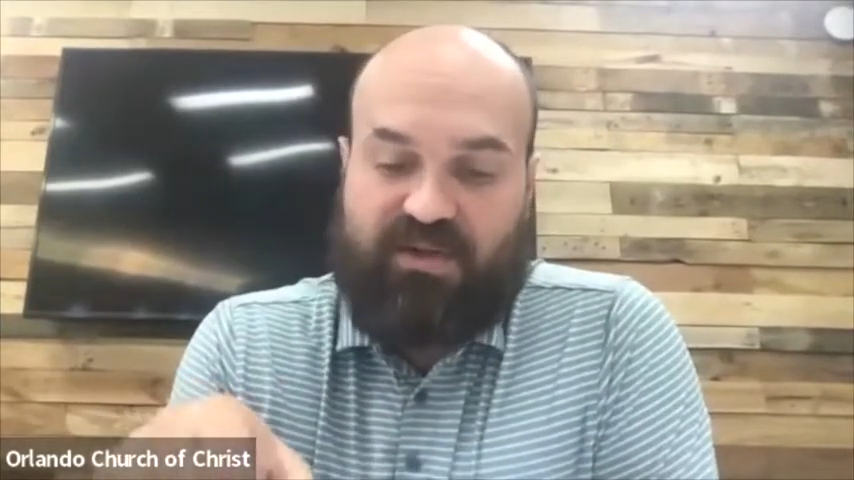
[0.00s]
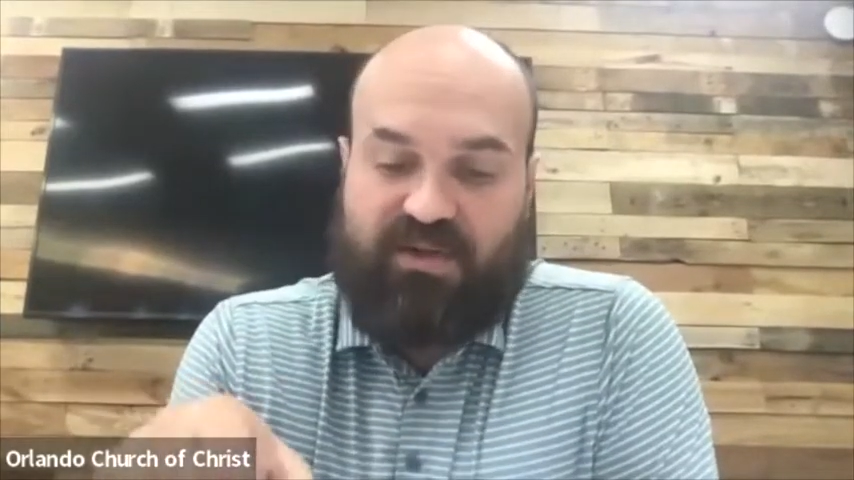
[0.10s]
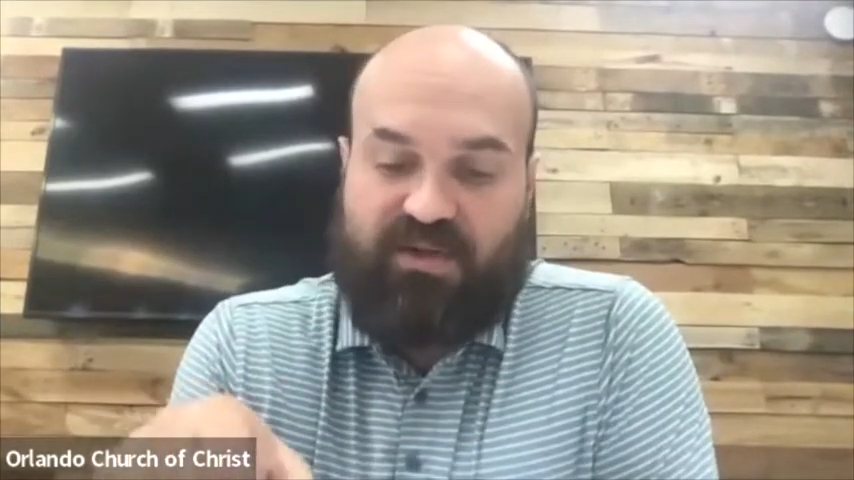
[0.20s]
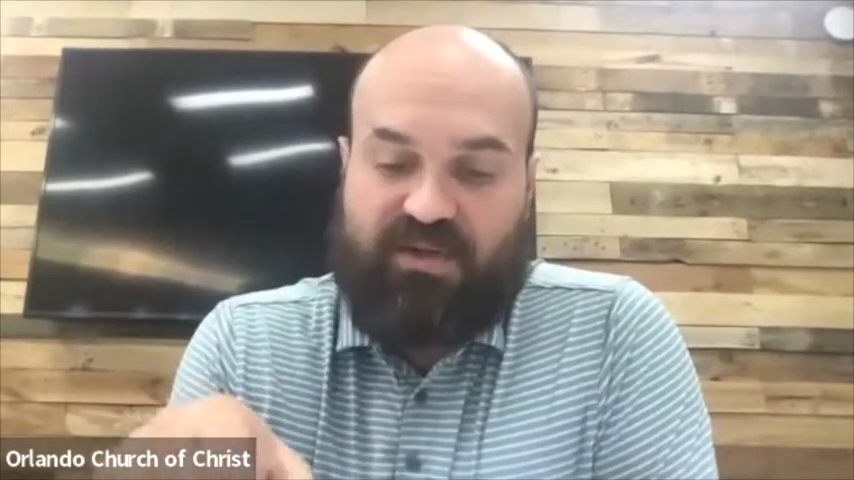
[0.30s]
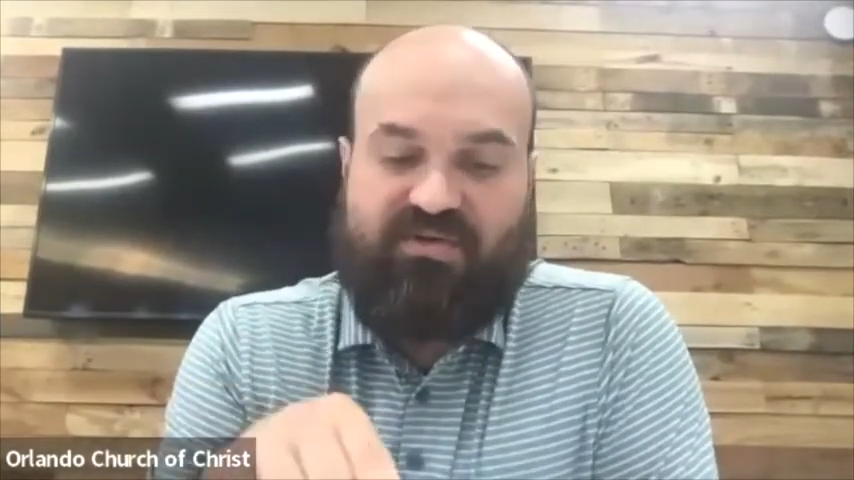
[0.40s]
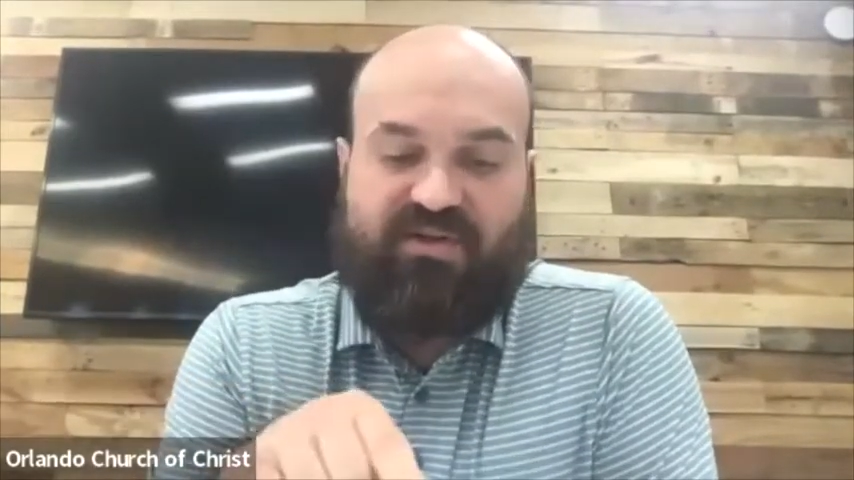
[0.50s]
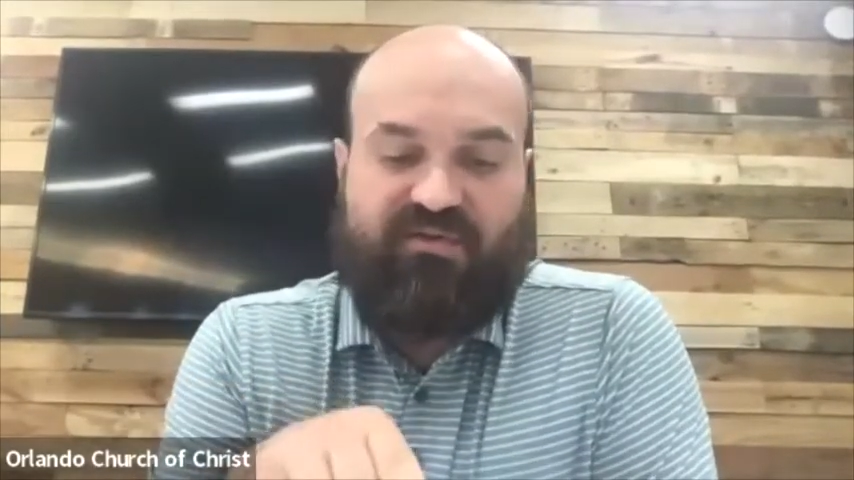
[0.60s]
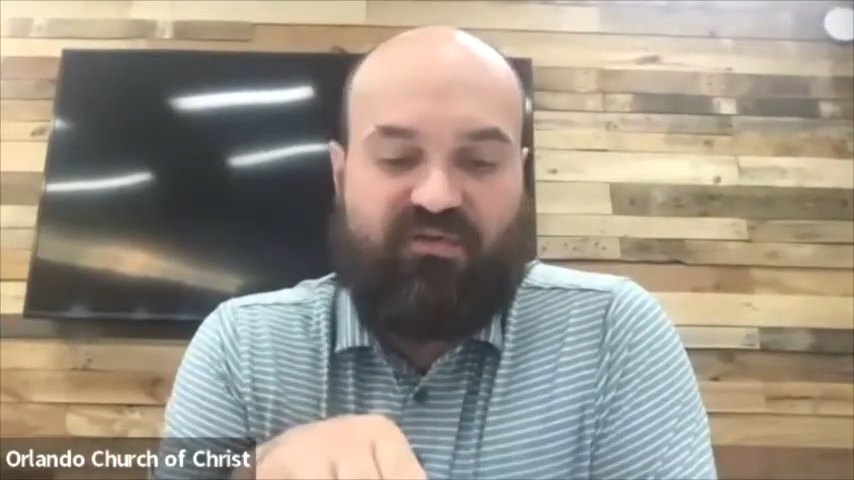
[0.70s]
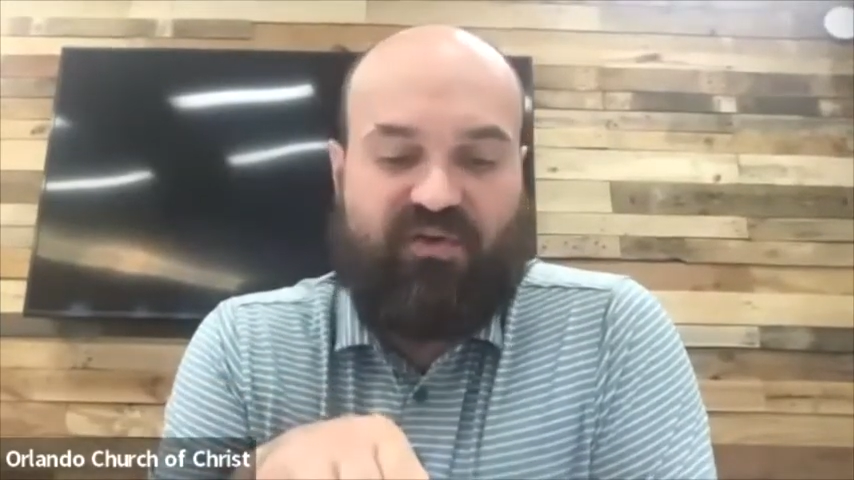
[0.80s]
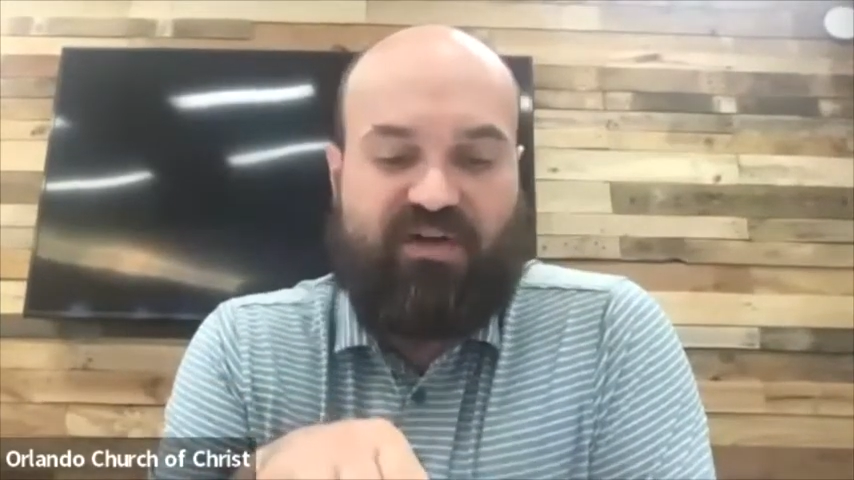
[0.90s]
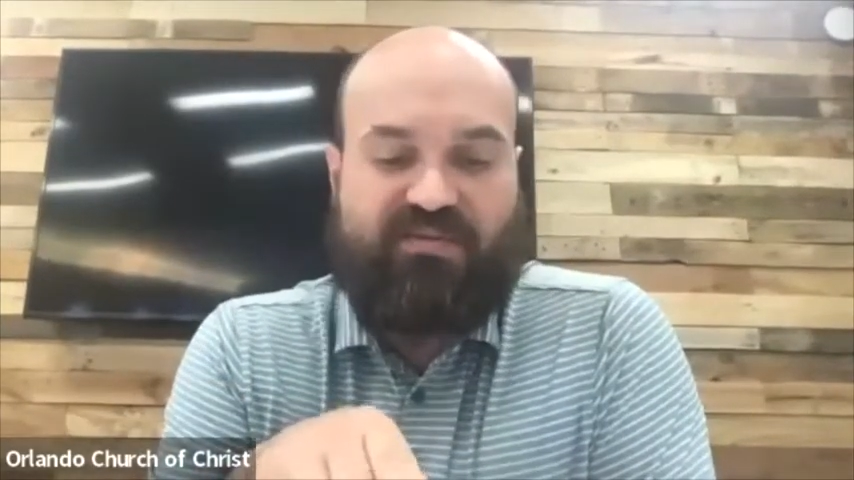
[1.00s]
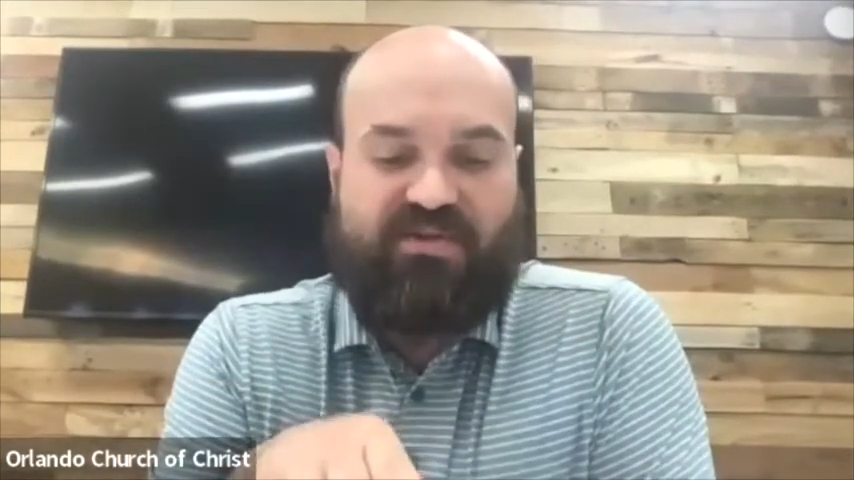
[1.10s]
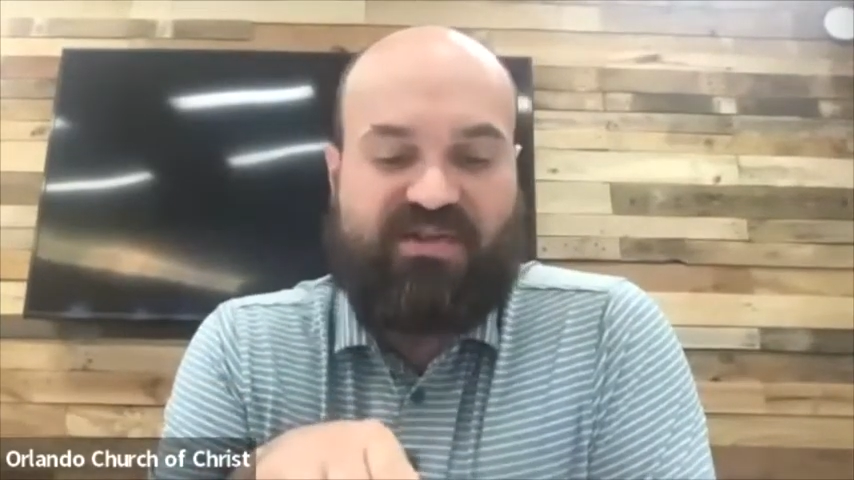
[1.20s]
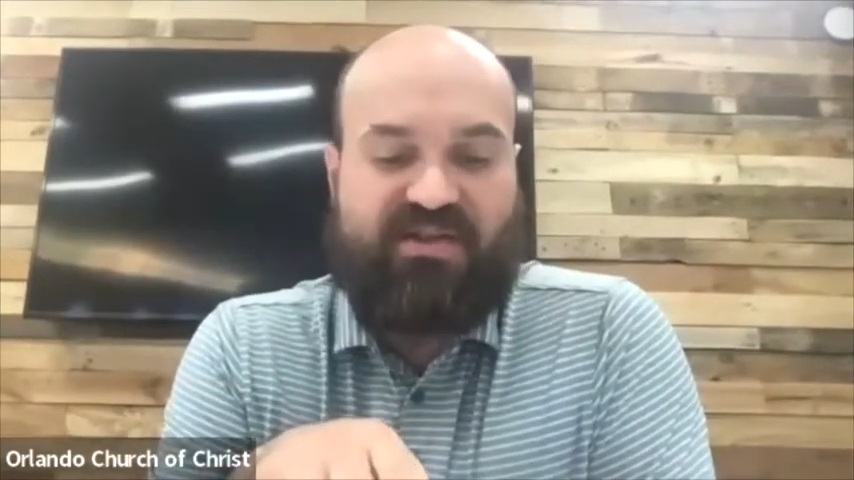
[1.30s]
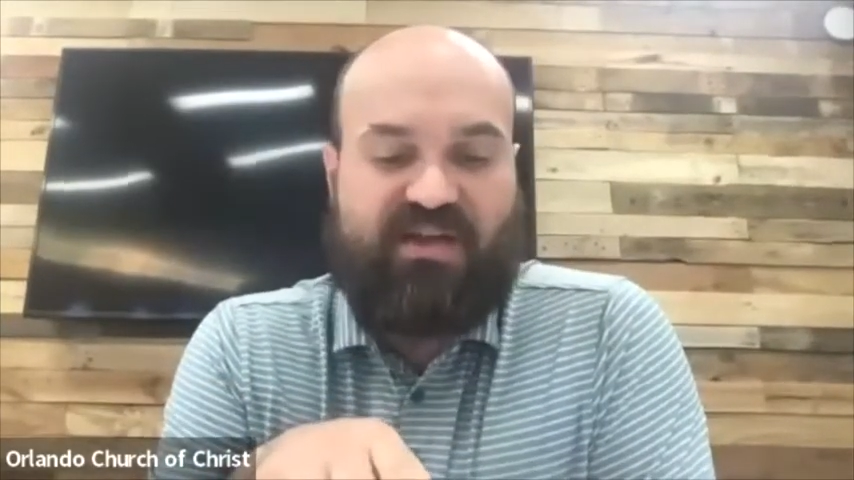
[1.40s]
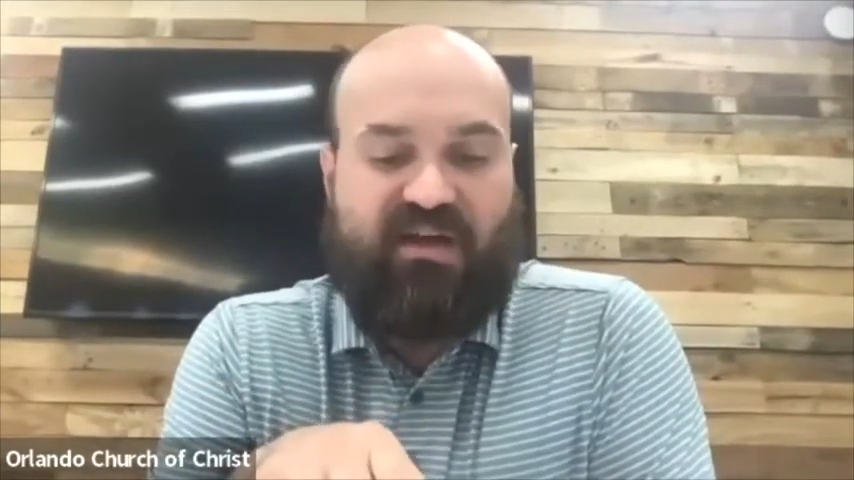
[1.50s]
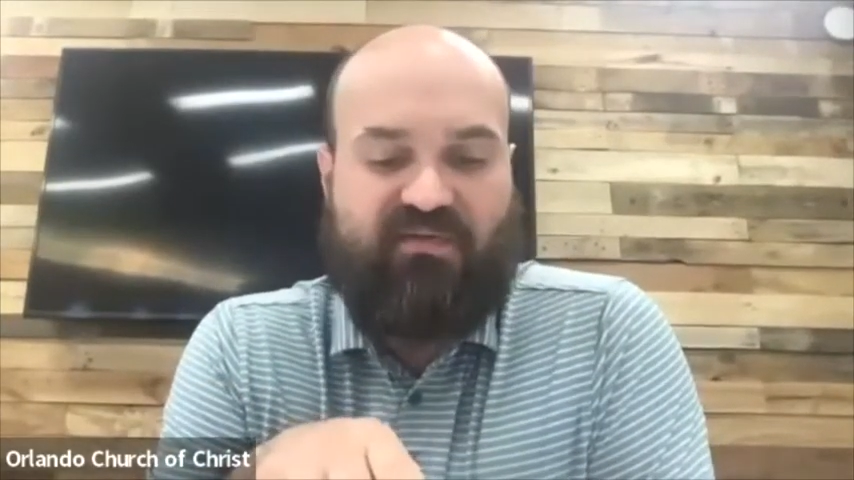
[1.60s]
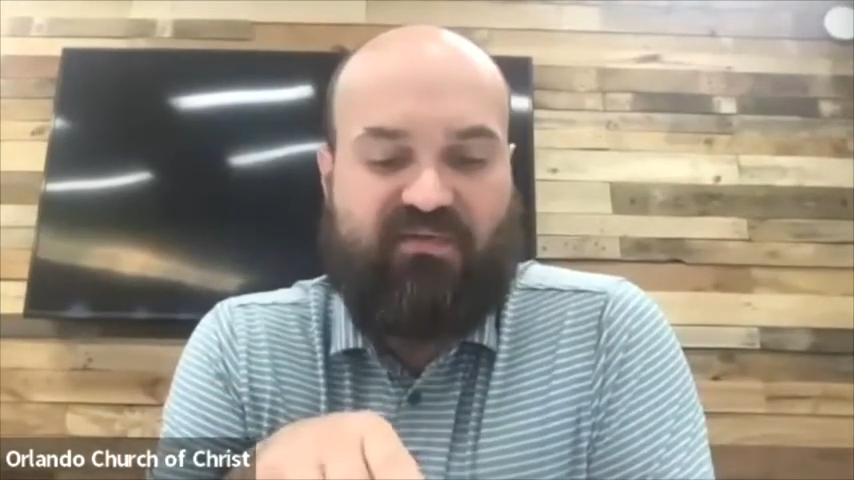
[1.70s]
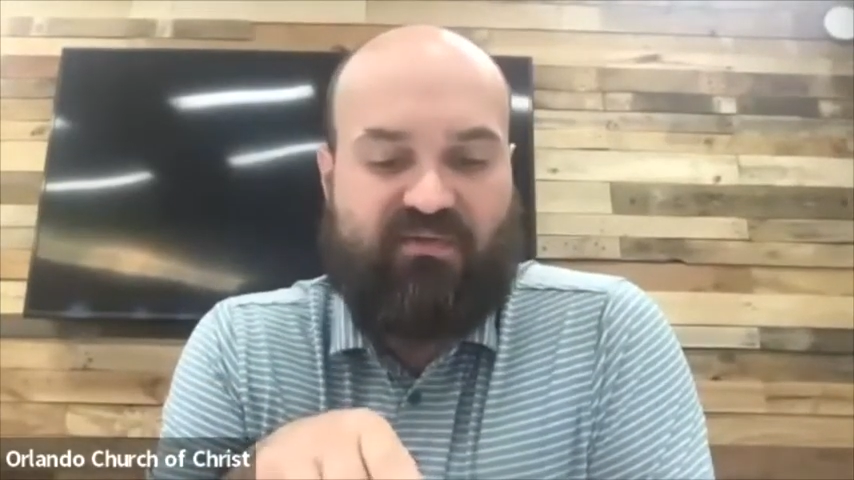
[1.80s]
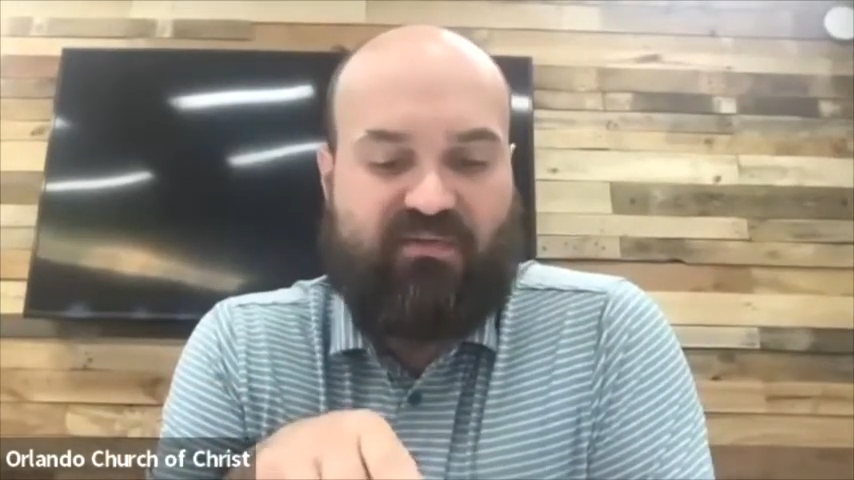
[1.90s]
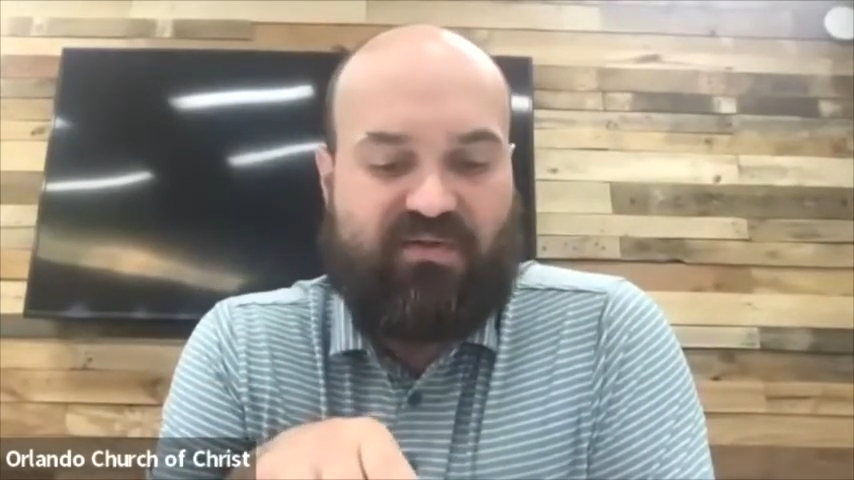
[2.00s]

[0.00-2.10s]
but use your freedom to slave